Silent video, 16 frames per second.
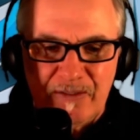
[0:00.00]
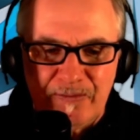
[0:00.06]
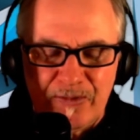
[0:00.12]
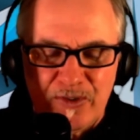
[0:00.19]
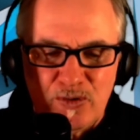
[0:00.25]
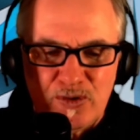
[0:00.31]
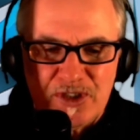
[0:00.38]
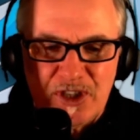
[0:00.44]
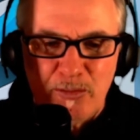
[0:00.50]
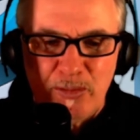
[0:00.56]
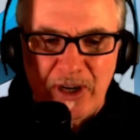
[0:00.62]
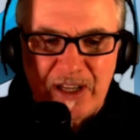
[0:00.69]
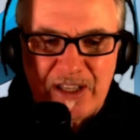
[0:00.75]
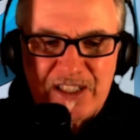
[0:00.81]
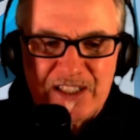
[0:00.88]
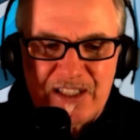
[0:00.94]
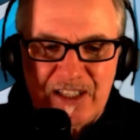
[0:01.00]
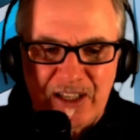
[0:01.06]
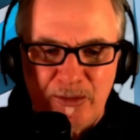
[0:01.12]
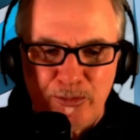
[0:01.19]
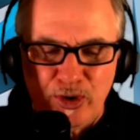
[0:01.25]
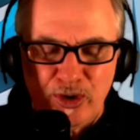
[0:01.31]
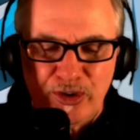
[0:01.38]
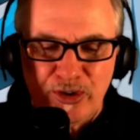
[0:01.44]
2 siblings,
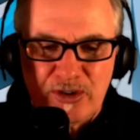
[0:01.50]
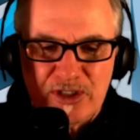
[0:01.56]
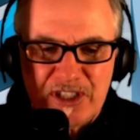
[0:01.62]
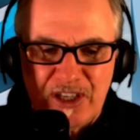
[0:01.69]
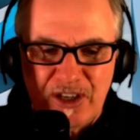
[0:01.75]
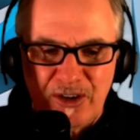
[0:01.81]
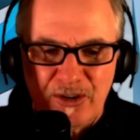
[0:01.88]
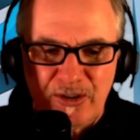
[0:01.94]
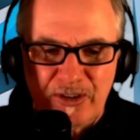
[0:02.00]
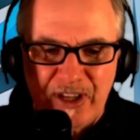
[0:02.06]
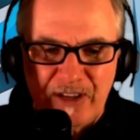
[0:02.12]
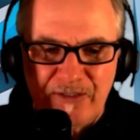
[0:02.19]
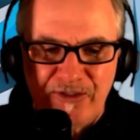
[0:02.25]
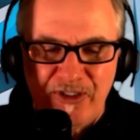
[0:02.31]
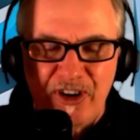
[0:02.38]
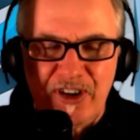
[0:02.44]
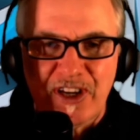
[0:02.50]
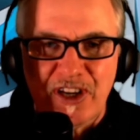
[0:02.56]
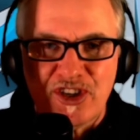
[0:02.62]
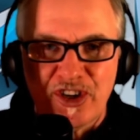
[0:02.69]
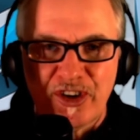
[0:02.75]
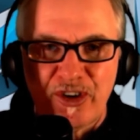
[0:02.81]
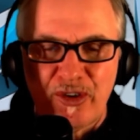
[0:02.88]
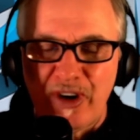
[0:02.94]
brothers here that find each
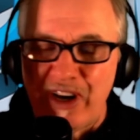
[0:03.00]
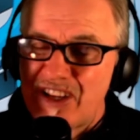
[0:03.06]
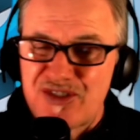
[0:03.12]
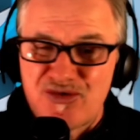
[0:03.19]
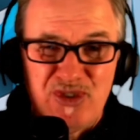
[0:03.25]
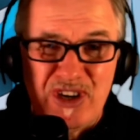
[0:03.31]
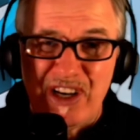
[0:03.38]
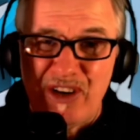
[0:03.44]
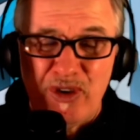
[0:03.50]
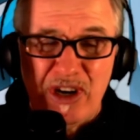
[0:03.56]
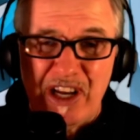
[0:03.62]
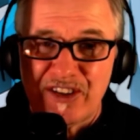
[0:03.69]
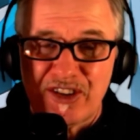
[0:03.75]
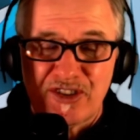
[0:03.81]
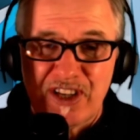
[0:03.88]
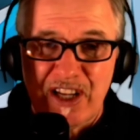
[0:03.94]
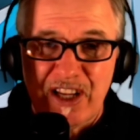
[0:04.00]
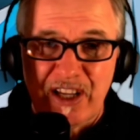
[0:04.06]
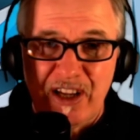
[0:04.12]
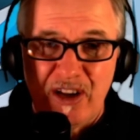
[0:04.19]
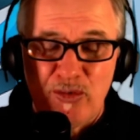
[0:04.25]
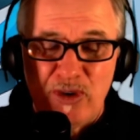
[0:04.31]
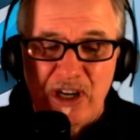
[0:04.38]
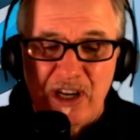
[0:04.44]
other, and it's really, really entertaining. I
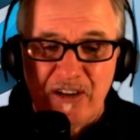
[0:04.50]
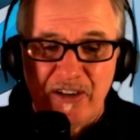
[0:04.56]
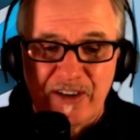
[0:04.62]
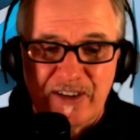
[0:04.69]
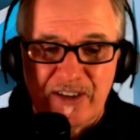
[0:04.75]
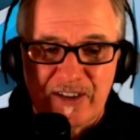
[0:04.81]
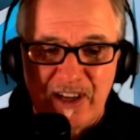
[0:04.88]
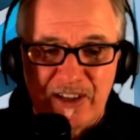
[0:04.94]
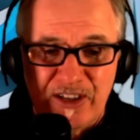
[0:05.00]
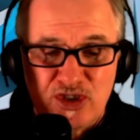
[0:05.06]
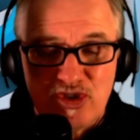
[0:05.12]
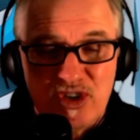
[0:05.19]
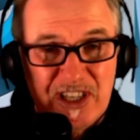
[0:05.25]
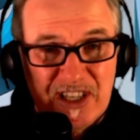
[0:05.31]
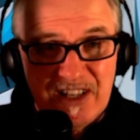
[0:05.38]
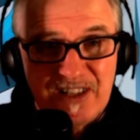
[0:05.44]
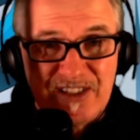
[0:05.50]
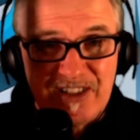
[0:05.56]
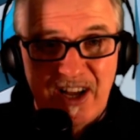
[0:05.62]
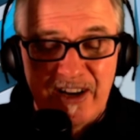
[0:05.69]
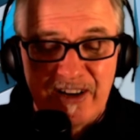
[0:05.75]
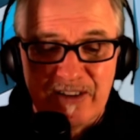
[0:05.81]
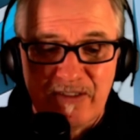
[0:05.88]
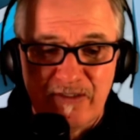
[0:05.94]
really liked it, and the 3D is
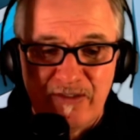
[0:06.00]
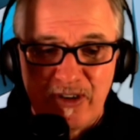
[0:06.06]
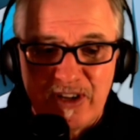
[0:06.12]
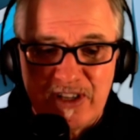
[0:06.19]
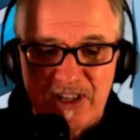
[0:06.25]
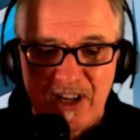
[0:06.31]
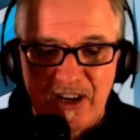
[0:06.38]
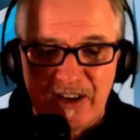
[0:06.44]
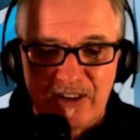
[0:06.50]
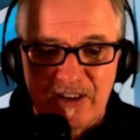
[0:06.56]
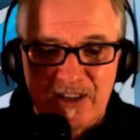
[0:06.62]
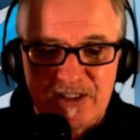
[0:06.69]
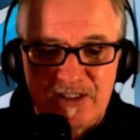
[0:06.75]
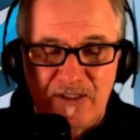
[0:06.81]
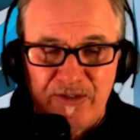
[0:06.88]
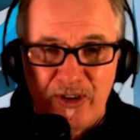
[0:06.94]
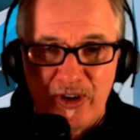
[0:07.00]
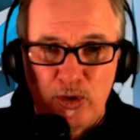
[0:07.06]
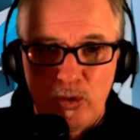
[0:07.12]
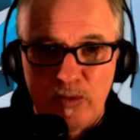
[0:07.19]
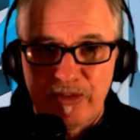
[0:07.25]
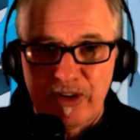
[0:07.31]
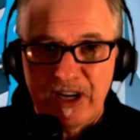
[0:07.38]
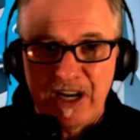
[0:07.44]
solid. Very solid in this. A very good
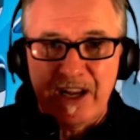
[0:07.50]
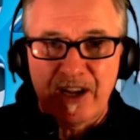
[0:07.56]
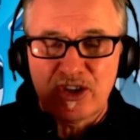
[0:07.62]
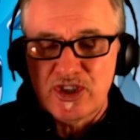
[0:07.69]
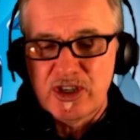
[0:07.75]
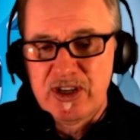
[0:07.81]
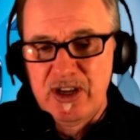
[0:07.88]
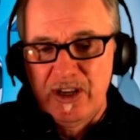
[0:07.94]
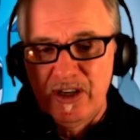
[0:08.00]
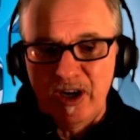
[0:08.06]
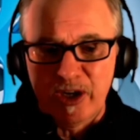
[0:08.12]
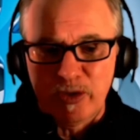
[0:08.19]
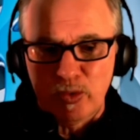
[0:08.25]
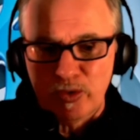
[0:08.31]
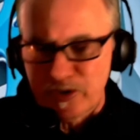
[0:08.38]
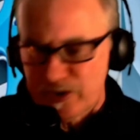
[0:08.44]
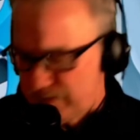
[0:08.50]
one for the collection. Onward.